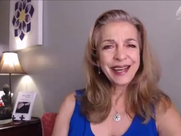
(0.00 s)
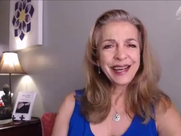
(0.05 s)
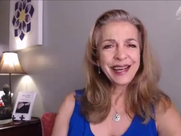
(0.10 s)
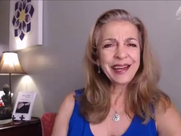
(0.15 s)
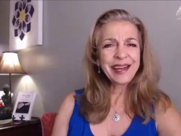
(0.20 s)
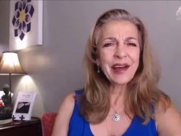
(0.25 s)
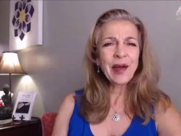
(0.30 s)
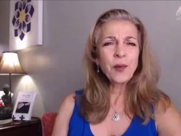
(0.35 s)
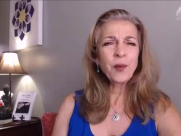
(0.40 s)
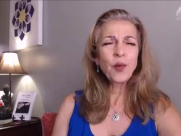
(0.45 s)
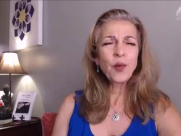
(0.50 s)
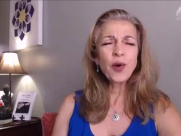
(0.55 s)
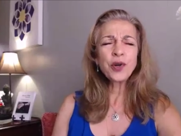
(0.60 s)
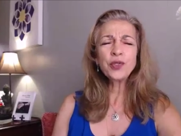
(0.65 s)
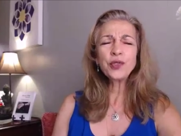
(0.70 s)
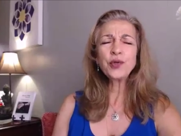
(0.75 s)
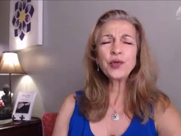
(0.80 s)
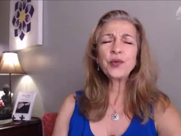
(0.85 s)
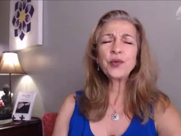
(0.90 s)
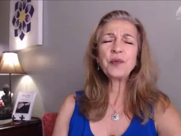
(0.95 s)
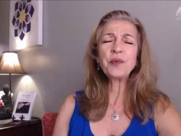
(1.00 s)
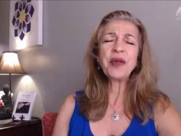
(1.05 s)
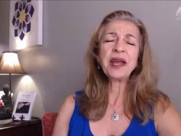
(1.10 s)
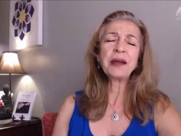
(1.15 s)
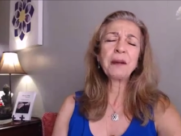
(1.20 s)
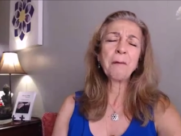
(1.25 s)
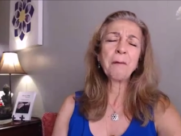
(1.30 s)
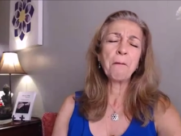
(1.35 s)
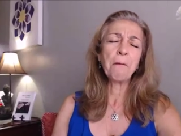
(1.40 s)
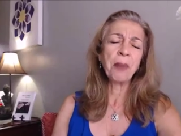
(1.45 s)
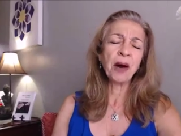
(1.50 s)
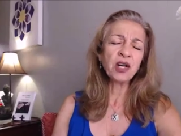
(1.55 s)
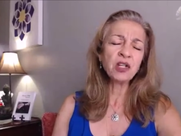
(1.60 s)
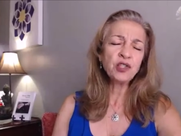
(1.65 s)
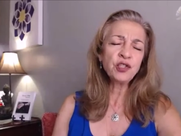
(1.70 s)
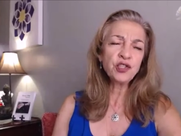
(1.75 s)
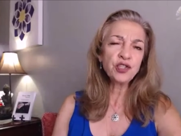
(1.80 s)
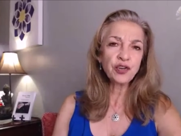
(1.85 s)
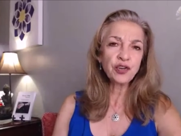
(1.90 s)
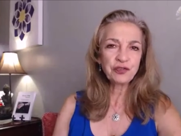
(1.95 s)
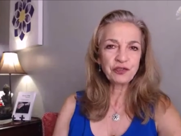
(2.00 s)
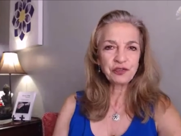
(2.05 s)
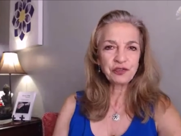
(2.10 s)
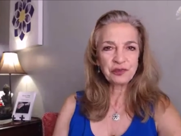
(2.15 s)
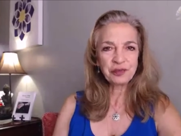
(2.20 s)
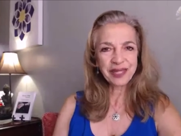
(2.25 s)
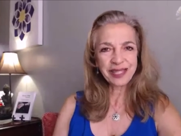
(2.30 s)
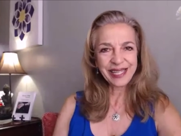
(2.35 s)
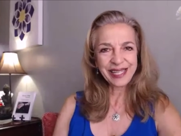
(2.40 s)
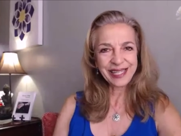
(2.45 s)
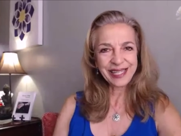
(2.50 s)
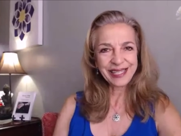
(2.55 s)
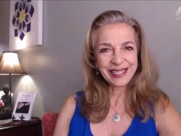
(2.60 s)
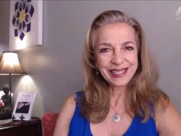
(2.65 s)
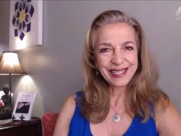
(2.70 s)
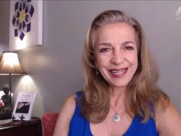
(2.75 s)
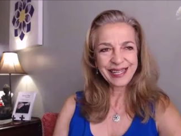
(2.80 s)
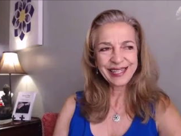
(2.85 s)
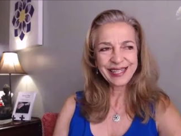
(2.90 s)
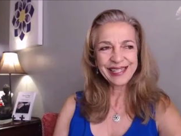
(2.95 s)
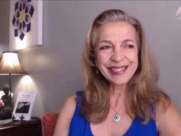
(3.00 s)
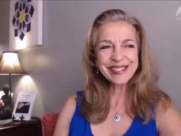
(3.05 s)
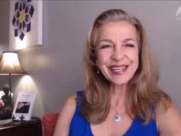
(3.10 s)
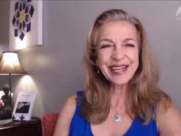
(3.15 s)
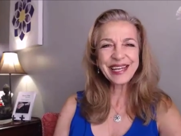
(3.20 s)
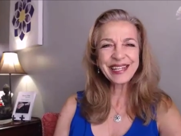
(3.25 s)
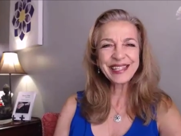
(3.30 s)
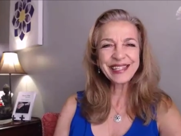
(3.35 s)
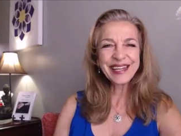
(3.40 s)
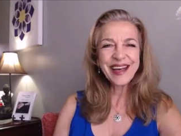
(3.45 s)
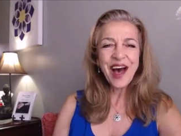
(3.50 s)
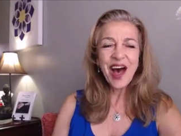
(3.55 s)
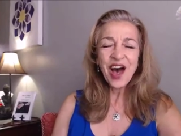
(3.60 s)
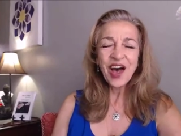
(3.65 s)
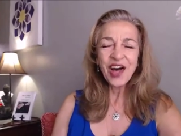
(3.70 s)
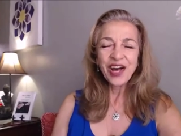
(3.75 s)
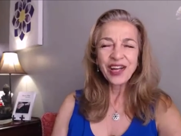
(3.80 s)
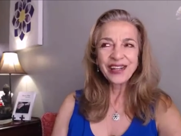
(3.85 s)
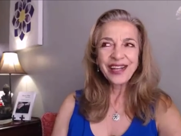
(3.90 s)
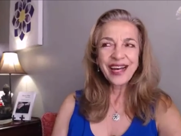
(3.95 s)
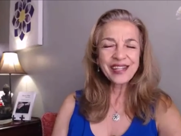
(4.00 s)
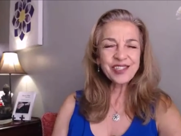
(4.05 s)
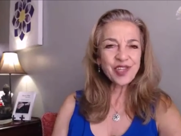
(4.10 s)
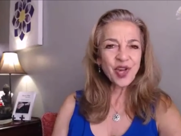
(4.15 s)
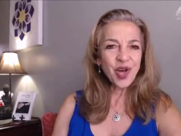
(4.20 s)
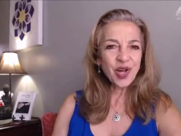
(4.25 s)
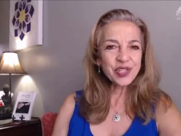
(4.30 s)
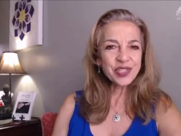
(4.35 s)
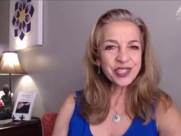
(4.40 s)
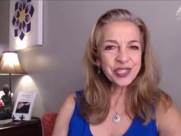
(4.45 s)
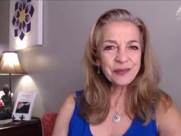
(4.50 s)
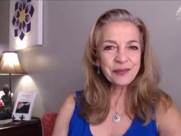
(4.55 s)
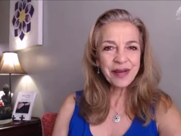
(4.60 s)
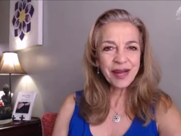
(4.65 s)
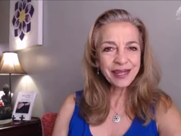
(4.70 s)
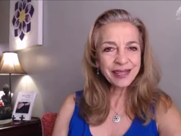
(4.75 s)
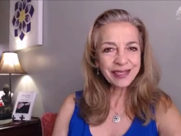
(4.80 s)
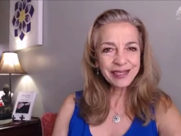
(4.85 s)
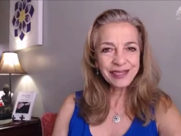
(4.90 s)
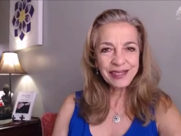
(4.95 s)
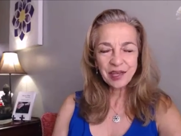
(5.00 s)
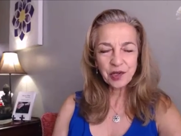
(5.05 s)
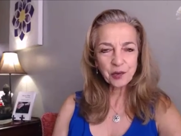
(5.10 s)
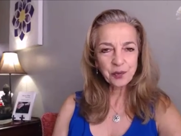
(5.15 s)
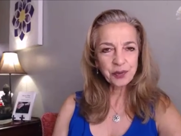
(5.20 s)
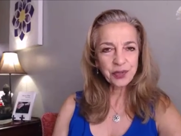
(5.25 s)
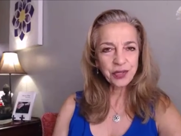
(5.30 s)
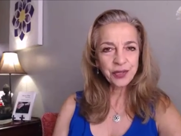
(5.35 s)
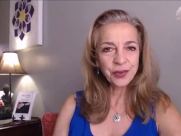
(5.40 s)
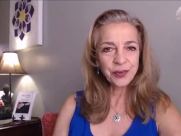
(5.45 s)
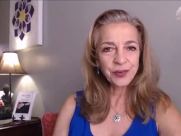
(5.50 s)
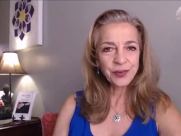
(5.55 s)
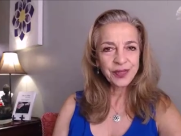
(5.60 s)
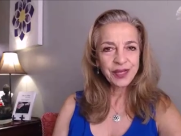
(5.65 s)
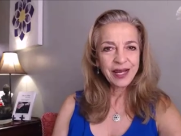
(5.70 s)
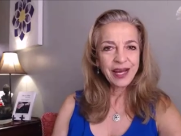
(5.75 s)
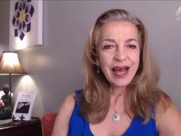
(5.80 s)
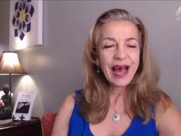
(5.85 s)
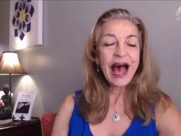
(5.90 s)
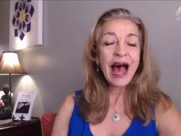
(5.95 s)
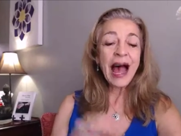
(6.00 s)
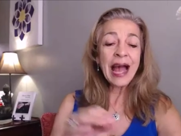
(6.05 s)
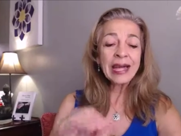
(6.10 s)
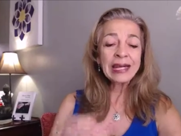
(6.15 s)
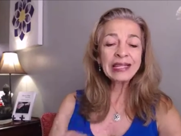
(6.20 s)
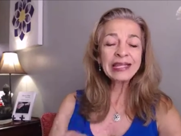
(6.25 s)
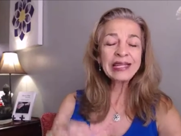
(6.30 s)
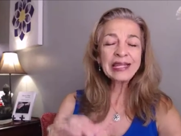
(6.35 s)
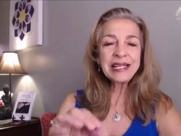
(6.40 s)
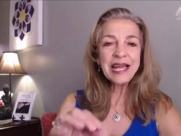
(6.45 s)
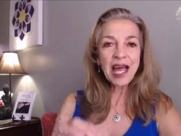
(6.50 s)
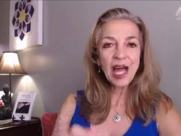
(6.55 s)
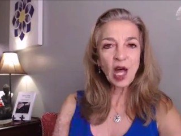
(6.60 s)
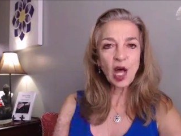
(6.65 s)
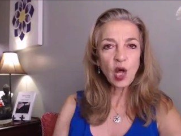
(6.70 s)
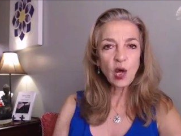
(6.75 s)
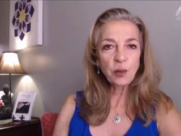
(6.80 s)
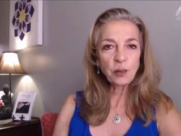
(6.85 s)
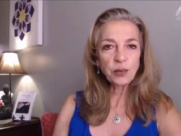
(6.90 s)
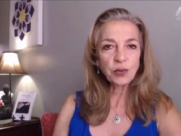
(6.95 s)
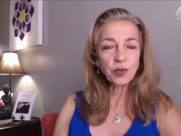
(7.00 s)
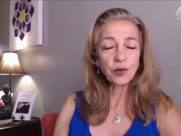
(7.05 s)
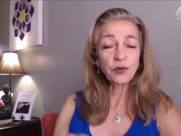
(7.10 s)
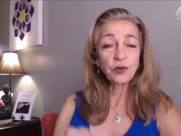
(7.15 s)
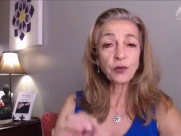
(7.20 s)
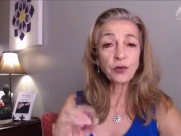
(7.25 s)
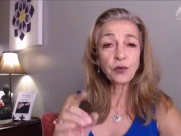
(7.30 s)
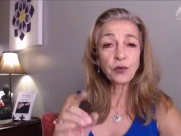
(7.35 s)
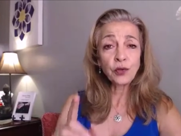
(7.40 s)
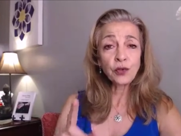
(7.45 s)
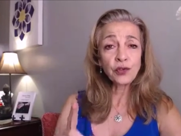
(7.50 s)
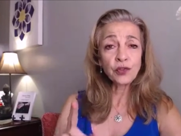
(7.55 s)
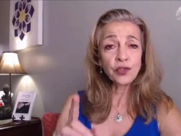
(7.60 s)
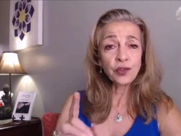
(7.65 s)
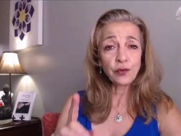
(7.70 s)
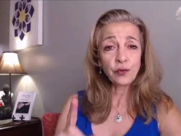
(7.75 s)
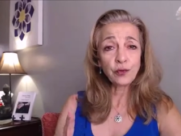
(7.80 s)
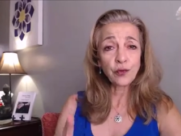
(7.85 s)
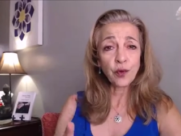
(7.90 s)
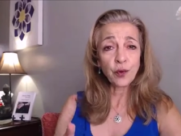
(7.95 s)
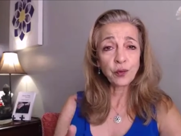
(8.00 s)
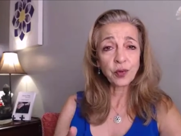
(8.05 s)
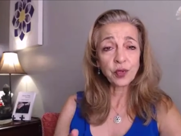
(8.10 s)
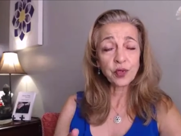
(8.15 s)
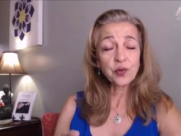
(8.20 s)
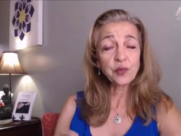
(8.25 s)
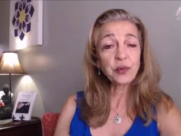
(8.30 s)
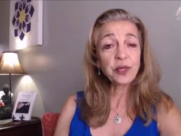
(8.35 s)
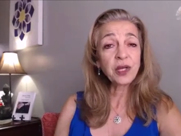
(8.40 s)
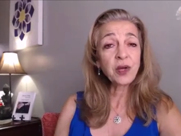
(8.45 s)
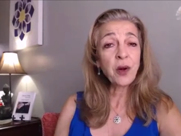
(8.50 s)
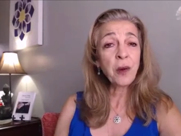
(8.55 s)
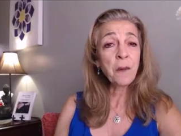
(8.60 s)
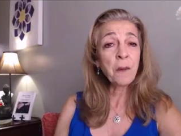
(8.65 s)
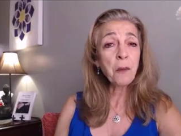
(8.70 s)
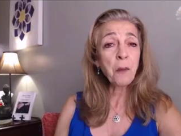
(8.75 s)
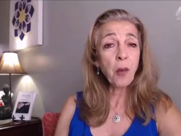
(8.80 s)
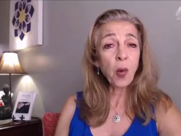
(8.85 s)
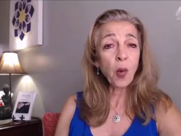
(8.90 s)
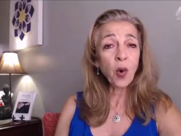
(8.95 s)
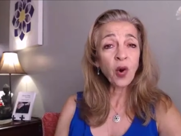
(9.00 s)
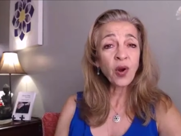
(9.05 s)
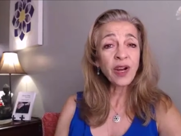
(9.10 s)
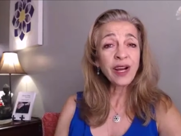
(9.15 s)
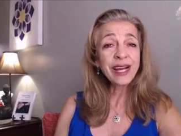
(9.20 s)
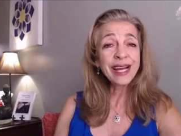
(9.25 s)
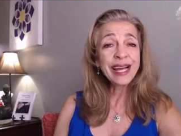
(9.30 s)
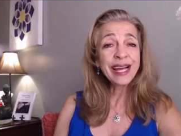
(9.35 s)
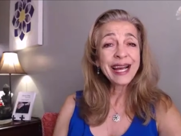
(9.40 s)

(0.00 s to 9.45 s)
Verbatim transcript: and I want to make bunch of money. And I said, ah, that's awesome. I can help you. I can help you first and foremost become more